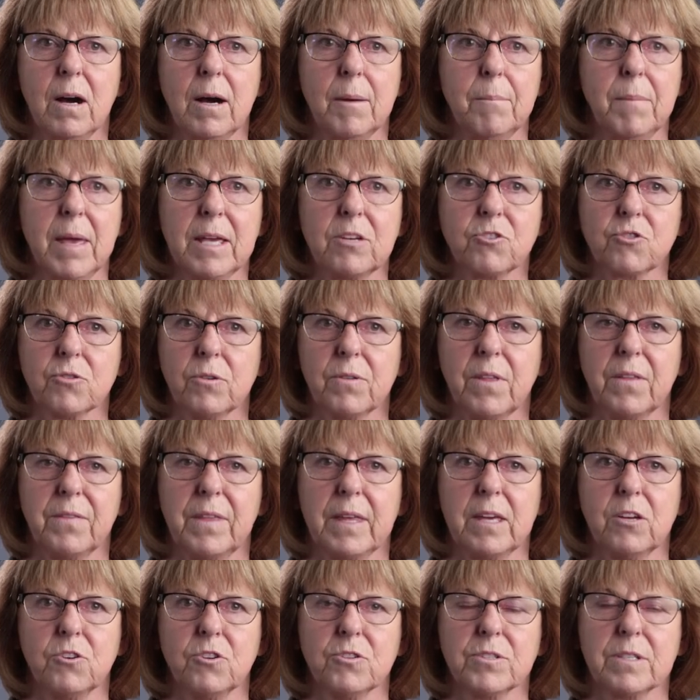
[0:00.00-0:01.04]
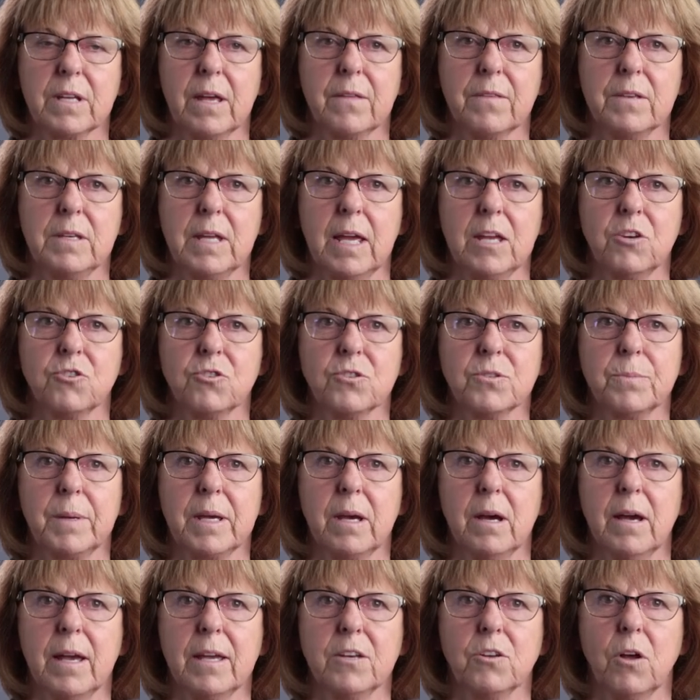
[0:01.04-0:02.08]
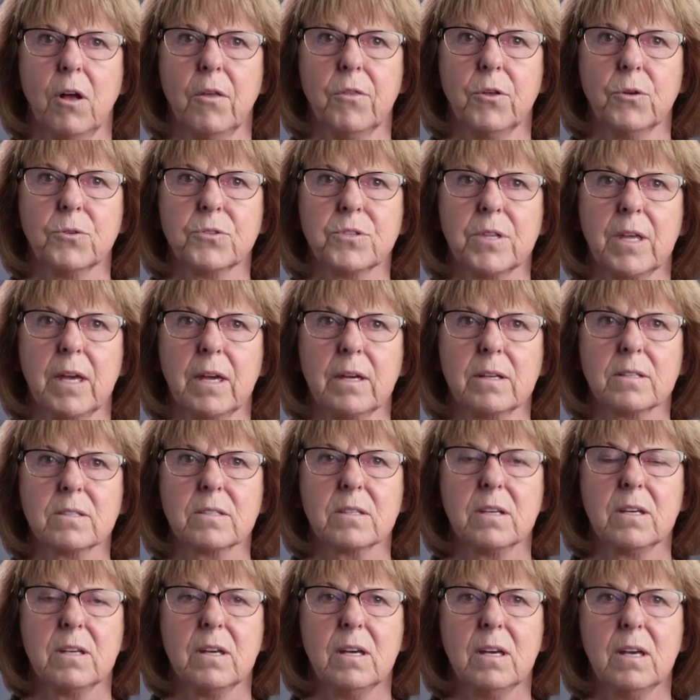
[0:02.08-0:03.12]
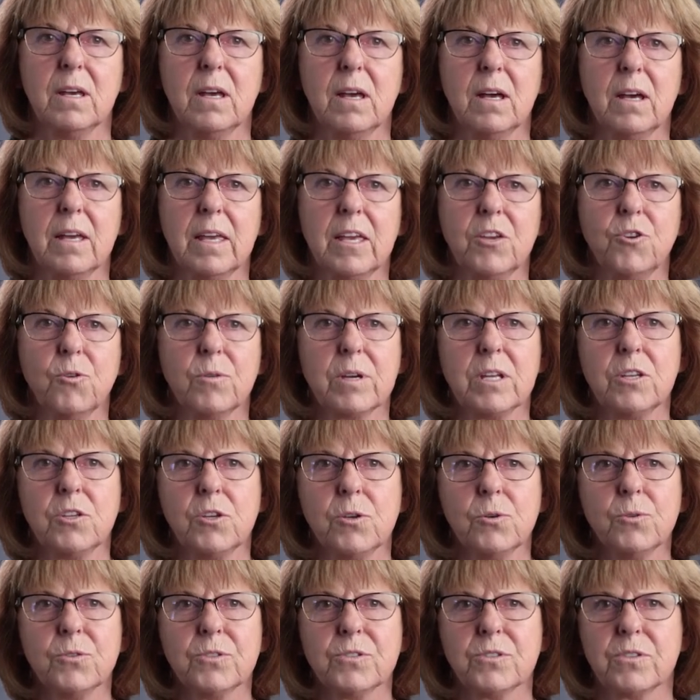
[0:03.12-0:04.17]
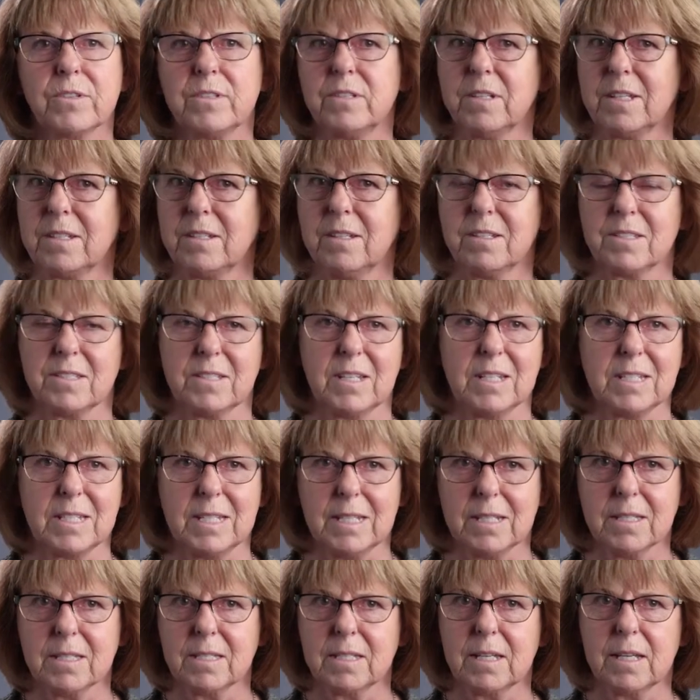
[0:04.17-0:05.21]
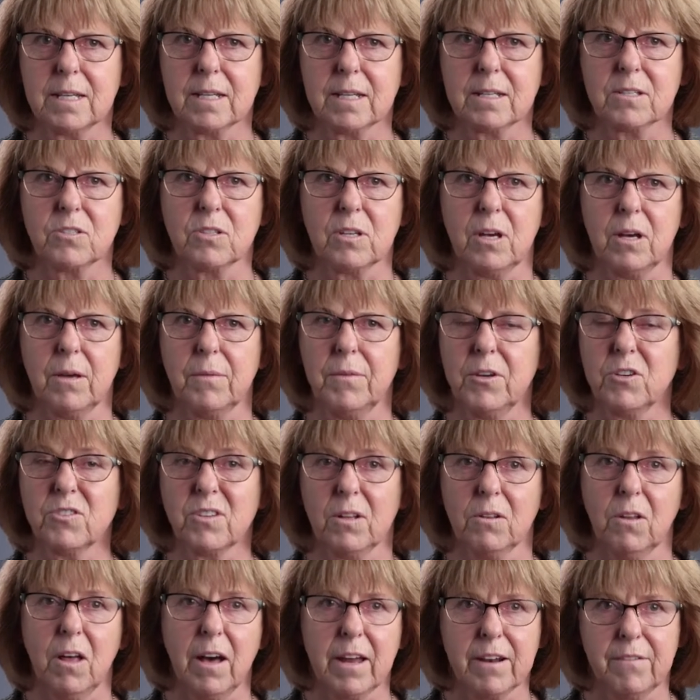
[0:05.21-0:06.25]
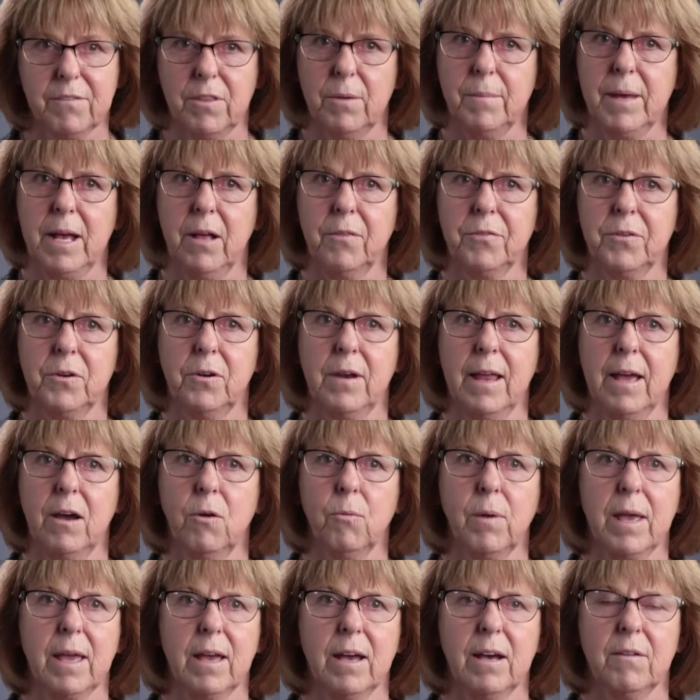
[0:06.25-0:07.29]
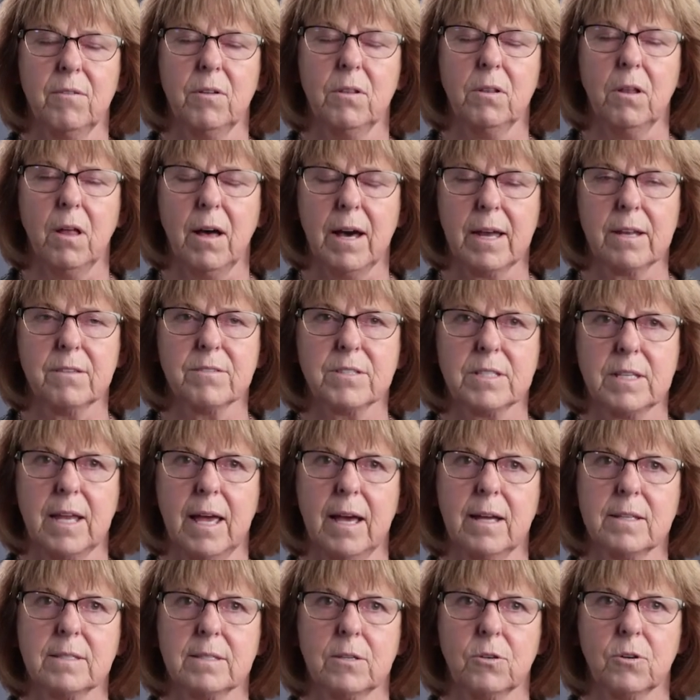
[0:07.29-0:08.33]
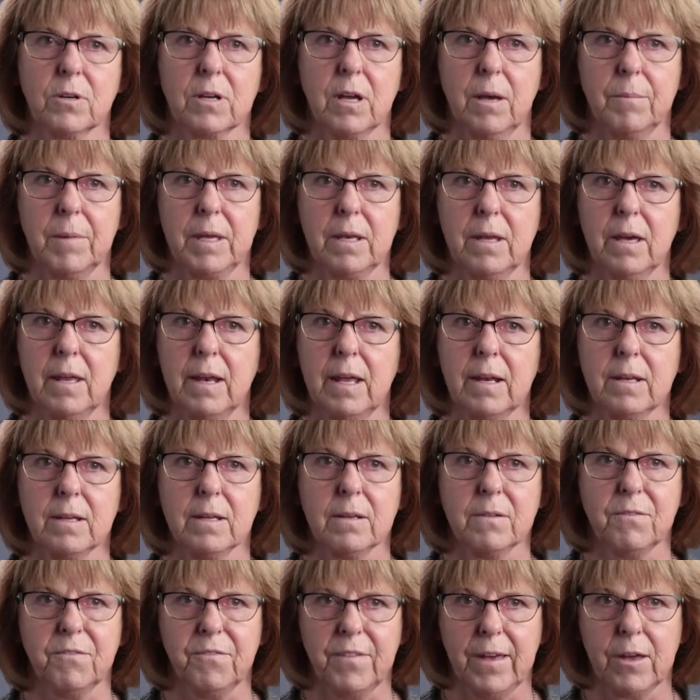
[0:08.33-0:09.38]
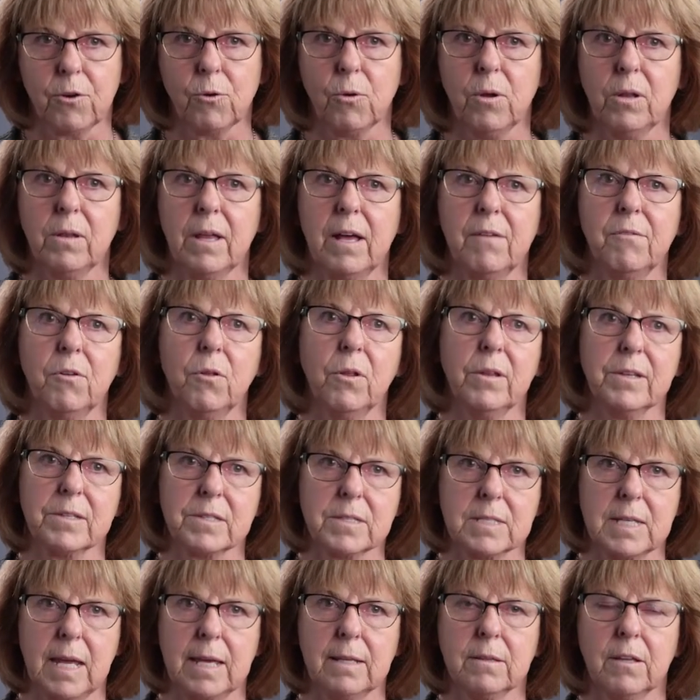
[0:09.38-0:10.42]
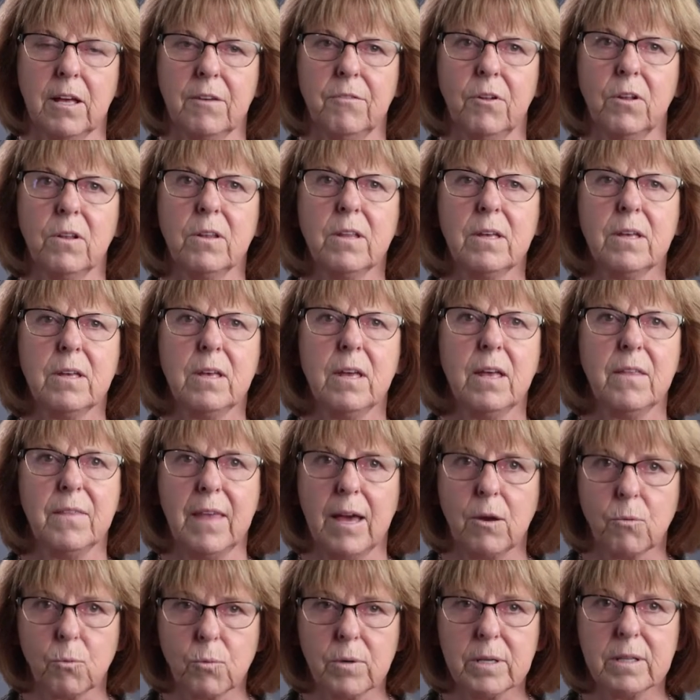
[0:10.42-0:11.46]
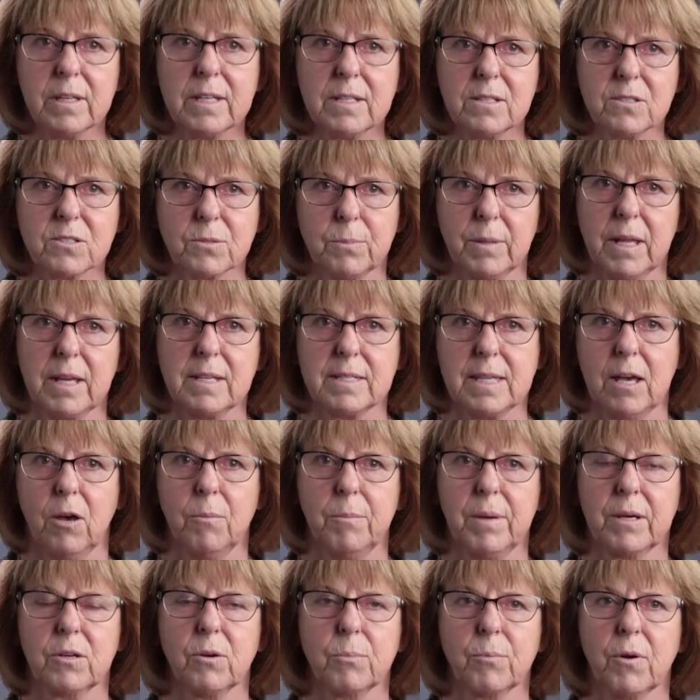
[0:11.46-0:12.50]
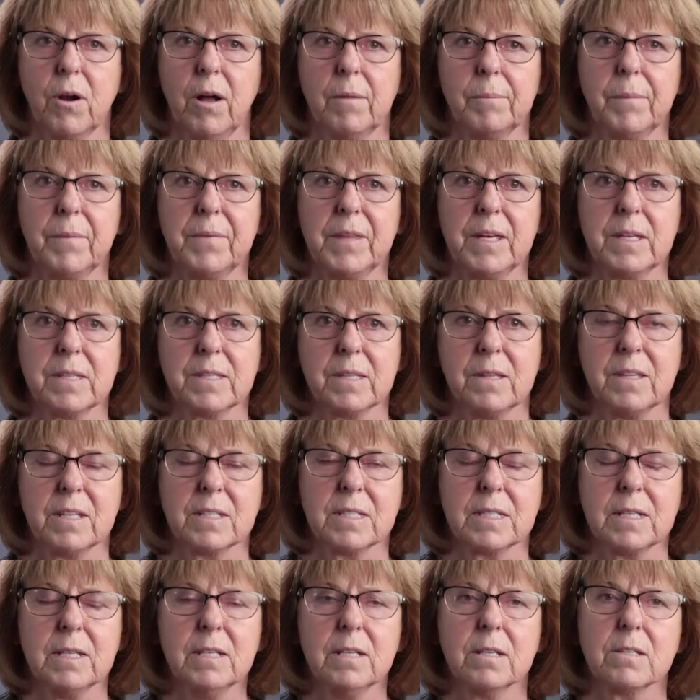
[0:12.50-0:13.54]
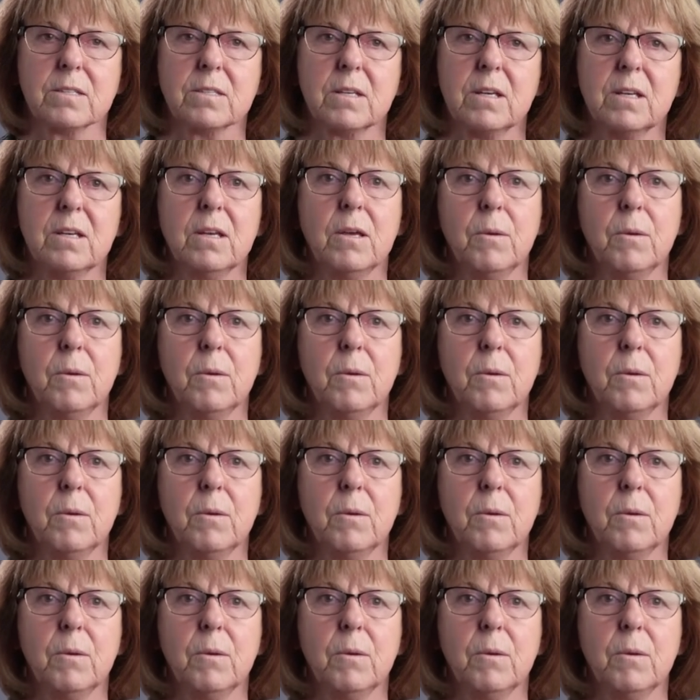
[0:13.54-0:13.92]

Make sure that they understand the dangers behind all those things. You can use statistics. There's a lot of them out there now. We have a lot of stats that are coming in at a federal level, a state level, that really displays how big a problem this is.